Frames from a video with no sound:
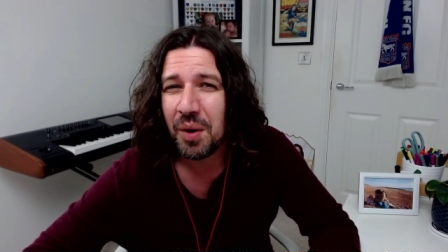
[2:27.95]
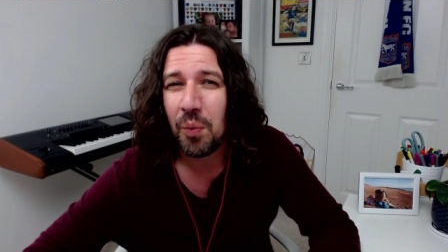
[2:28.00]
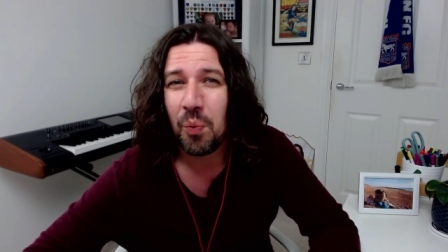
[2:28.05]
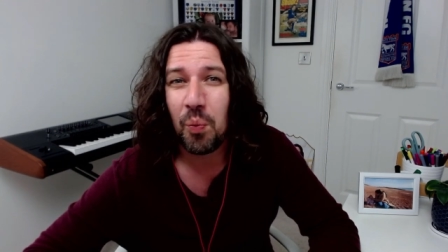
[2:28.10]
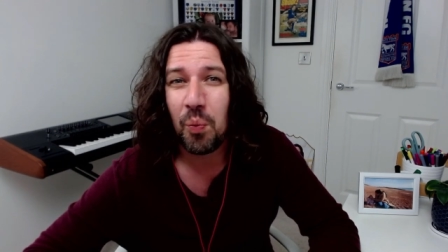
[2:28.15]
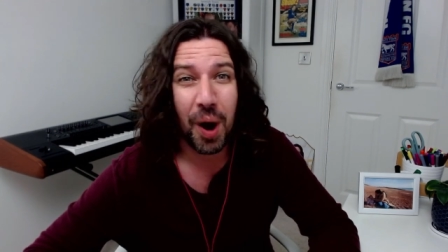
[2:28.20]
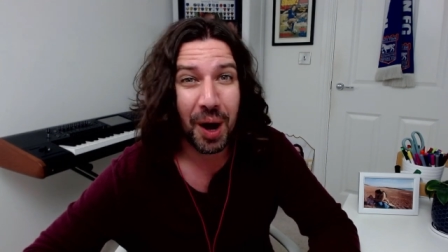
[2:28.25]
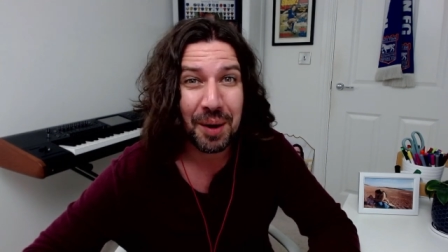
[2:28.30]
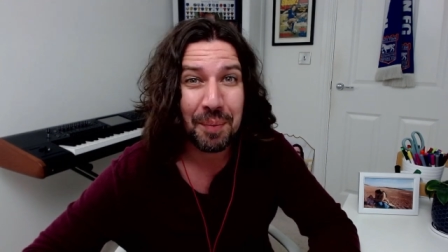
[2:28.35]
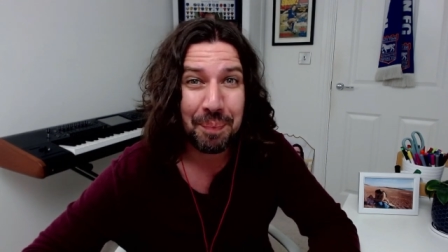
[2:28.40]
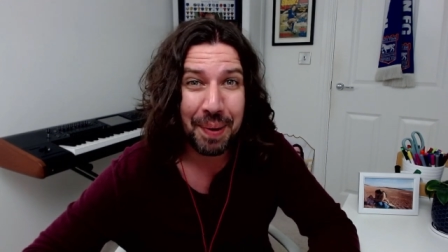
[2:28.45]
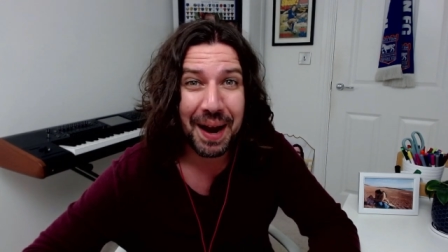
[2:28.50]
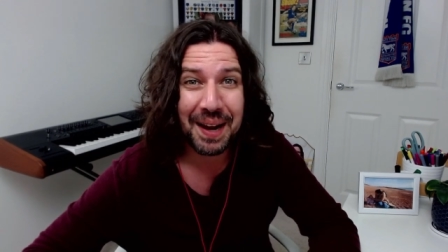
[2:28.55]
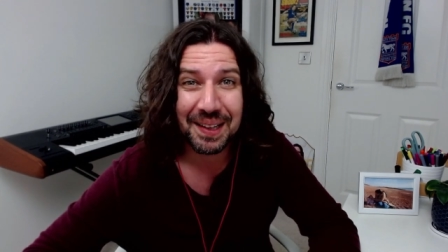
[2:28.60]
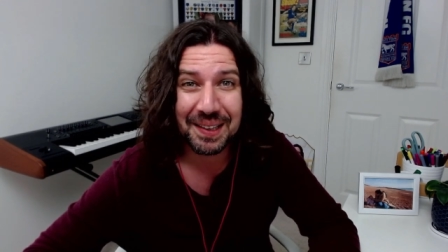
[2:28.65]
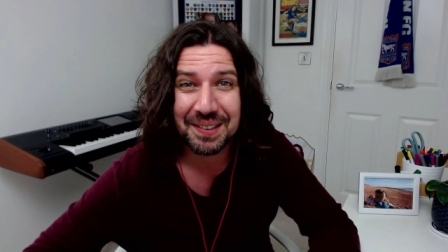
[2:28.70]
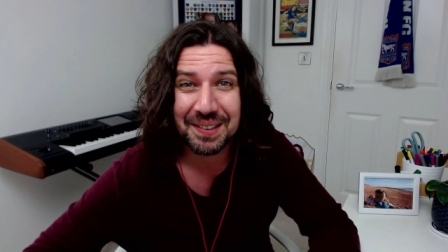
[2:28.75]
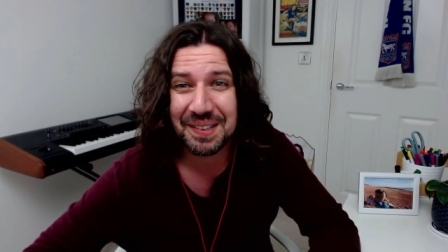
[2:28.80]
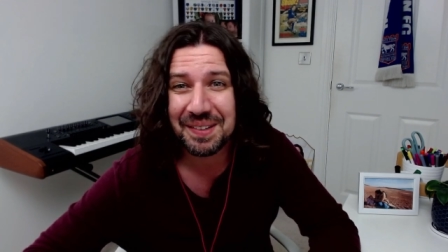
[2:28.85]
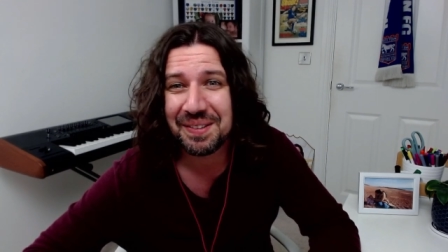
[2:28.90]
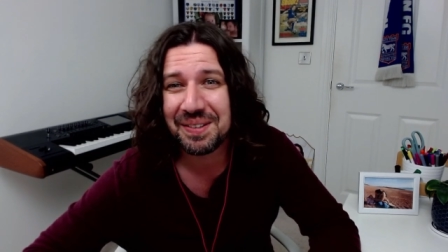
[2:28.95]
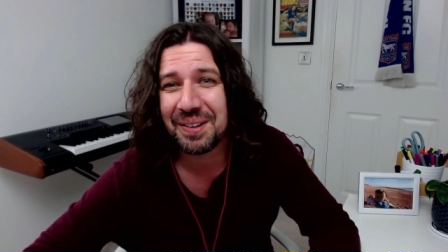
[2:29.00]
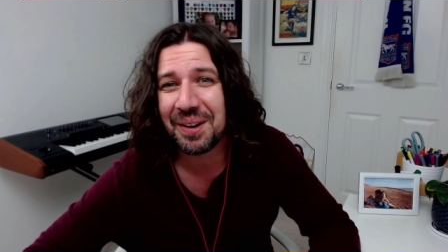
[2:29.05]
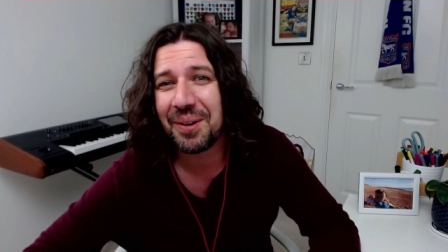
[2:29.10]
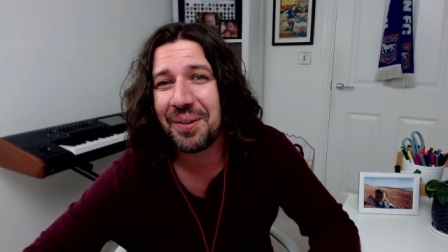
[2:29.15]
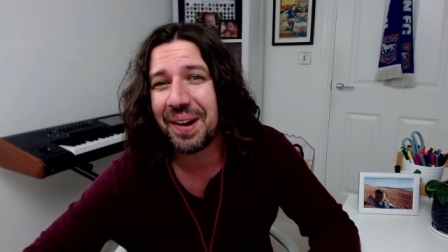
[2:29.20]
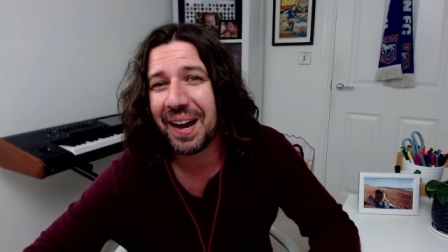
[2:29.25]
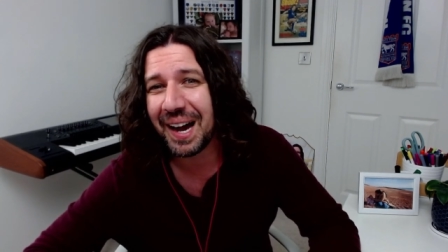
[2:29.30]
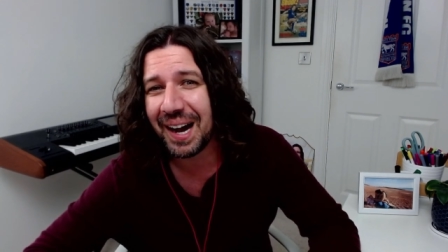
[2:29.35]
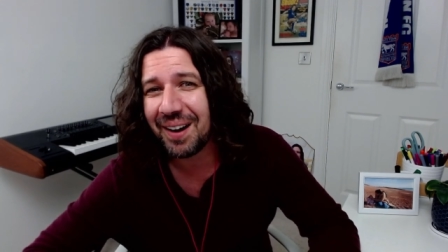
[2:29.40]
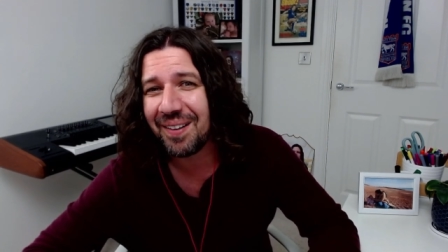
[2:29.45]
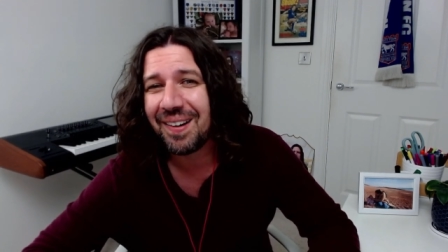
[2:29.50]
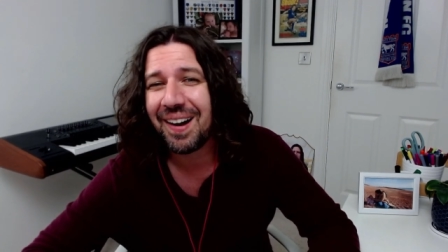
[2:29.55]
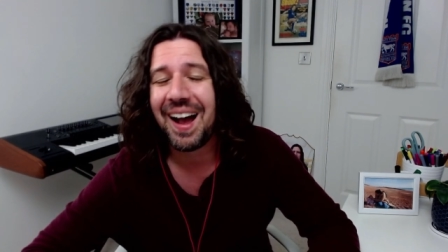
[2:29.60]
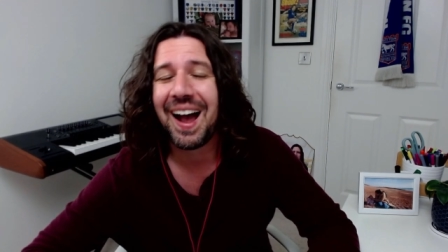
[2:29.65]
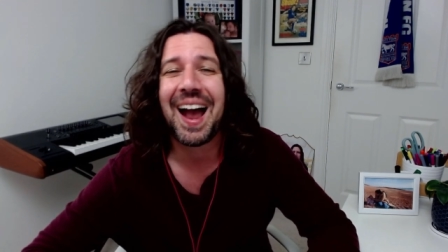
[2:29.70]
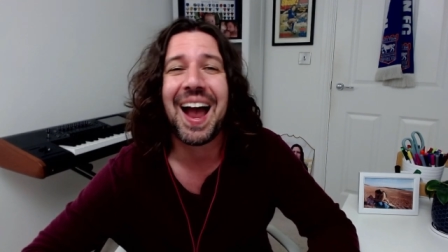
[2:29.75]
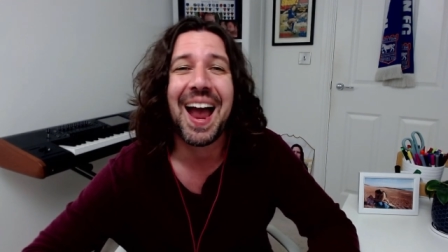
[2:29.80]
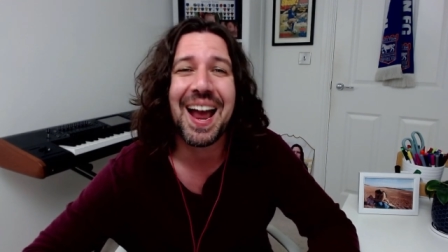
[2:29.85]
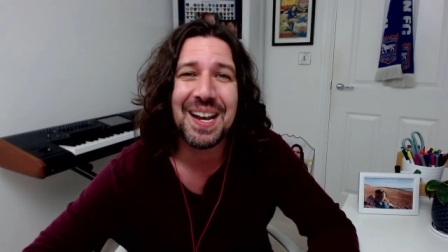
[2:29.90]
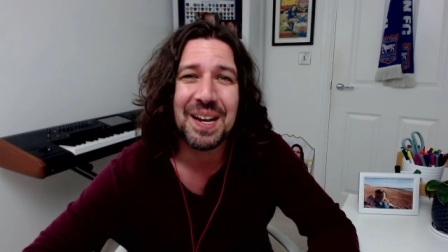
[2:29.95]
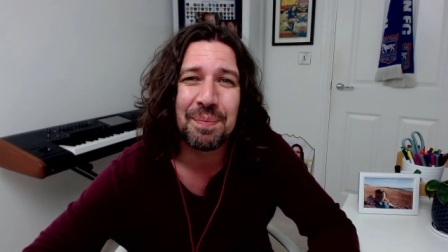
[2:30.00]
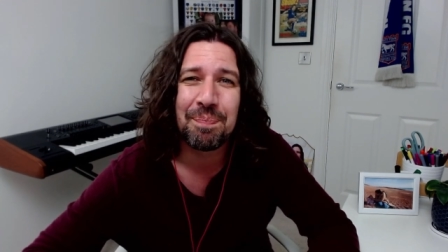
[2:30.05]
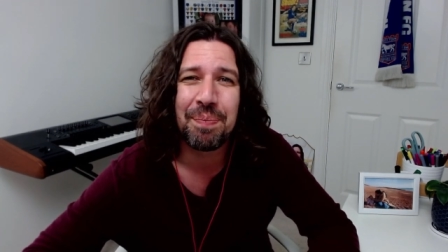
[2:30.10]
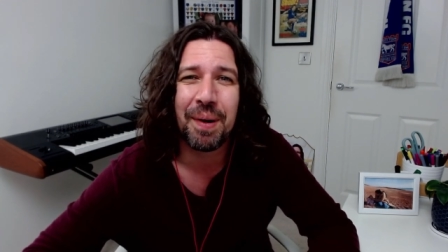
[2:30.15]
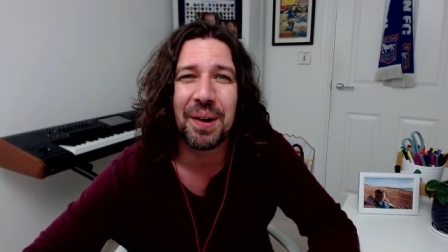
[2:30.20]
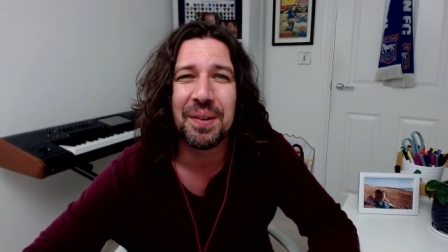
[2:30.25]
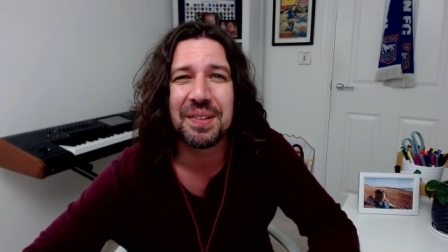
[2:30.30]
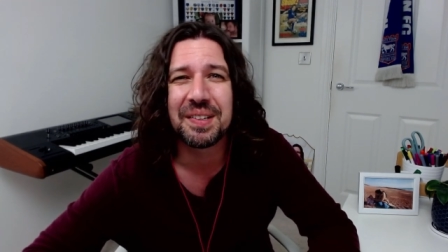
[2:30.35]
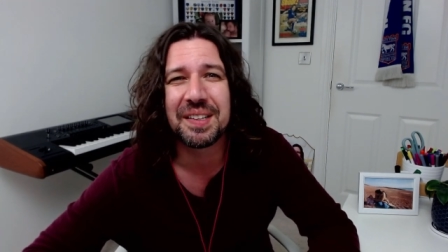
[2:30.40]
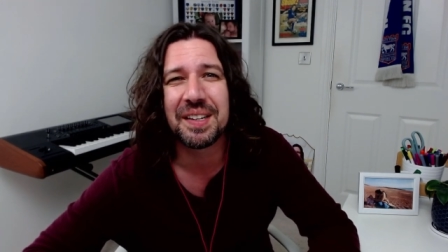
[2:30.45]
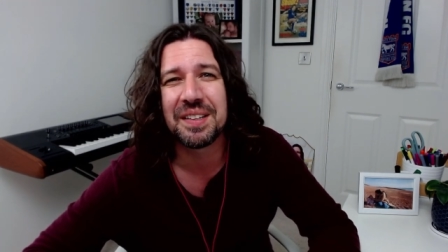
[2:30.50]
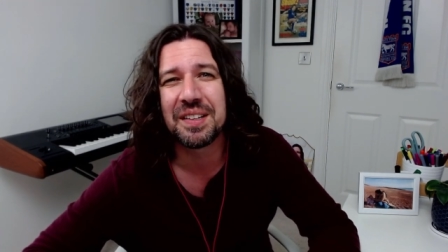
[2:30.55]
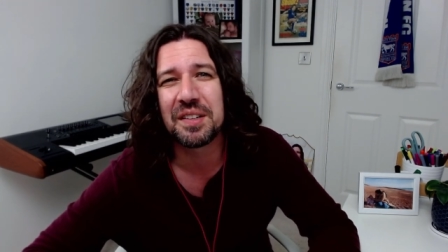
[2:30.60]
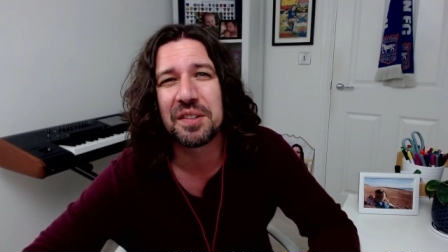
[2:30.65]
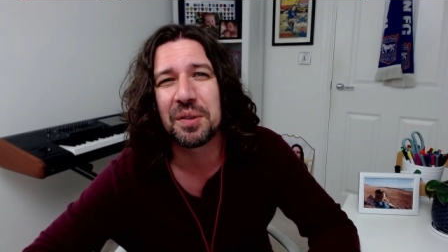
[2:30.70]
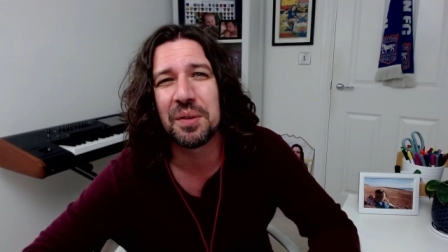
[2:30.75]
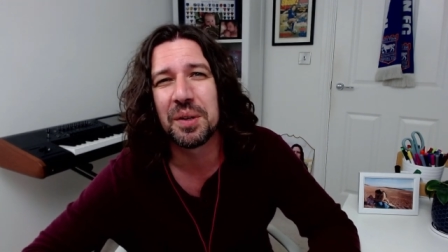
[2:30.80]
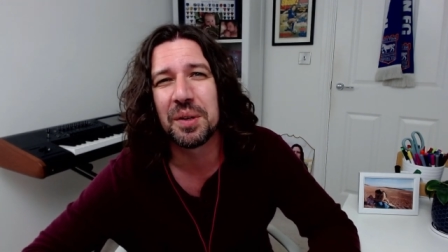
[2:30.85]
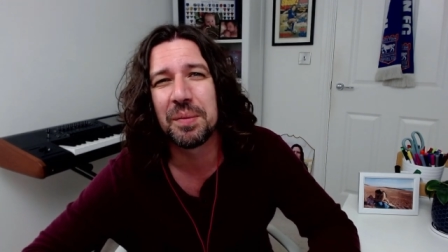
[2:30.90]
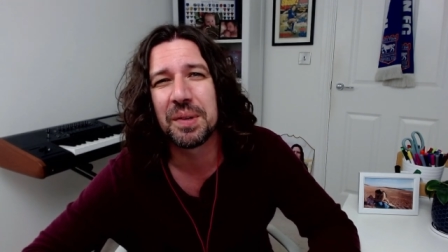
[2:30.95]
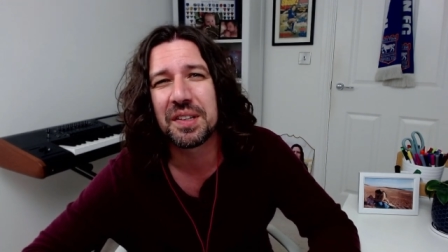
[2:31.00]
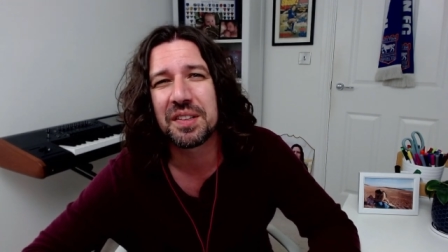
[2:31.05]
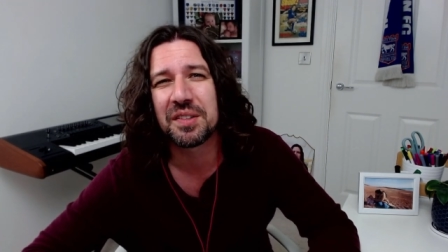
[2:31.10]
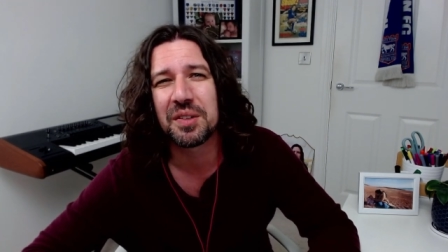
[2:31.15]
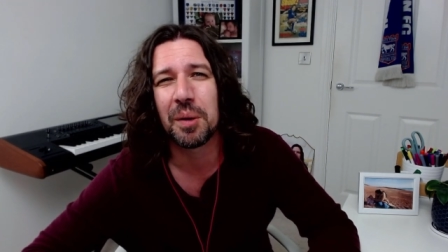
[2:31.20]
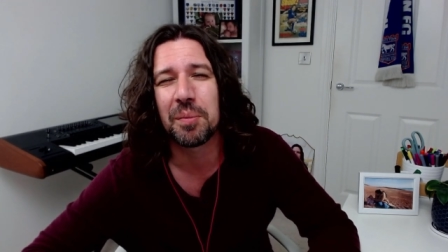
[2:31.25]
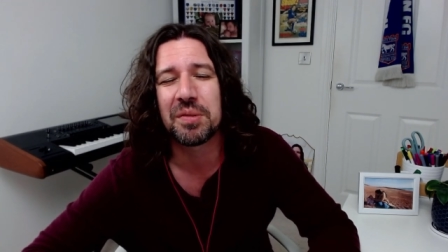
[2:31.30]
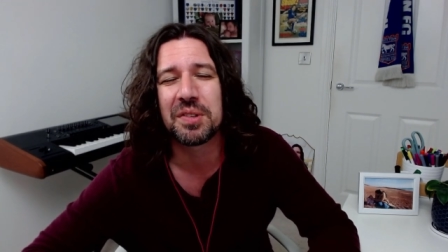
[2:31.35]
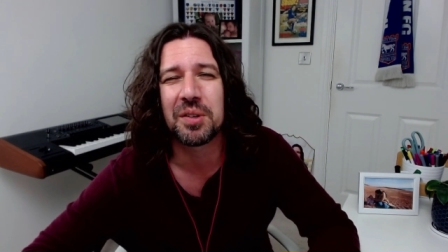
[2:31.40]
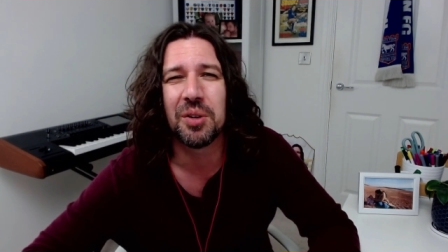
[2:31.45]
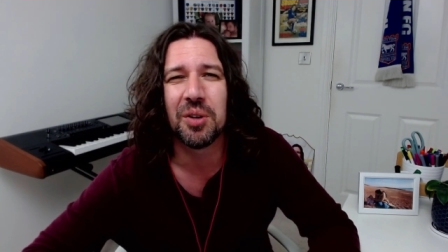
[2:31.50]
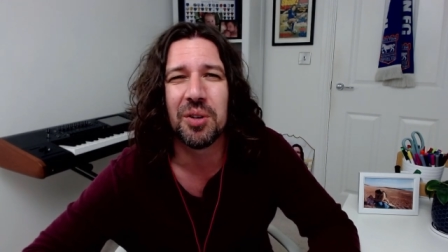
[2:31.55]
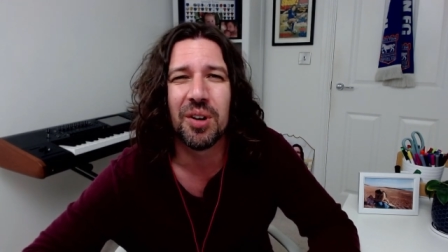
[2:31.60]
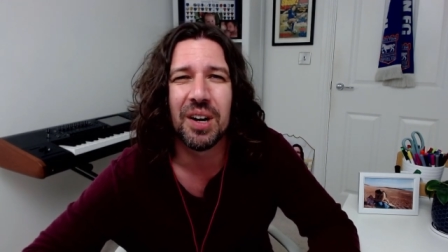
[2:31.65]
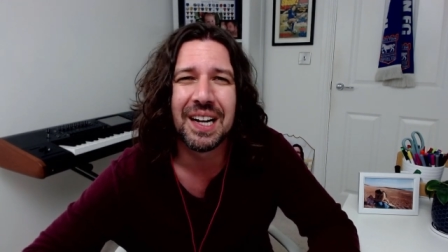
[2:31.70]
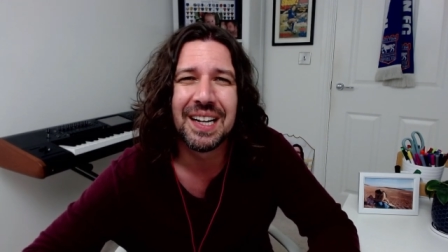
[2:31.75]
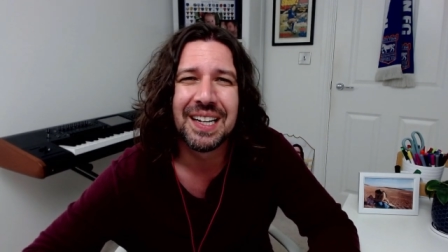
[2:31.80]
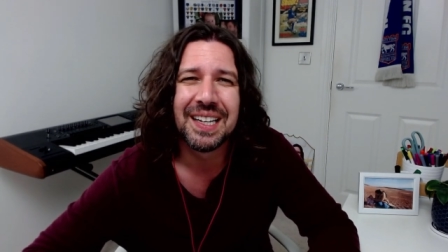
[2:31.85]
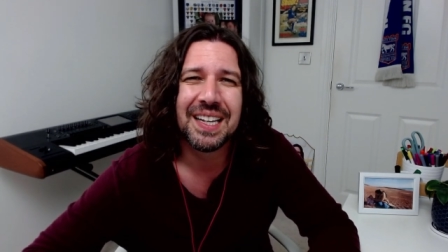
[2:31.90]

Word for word: won a penalty shootout, and boasted the tournament's top scorer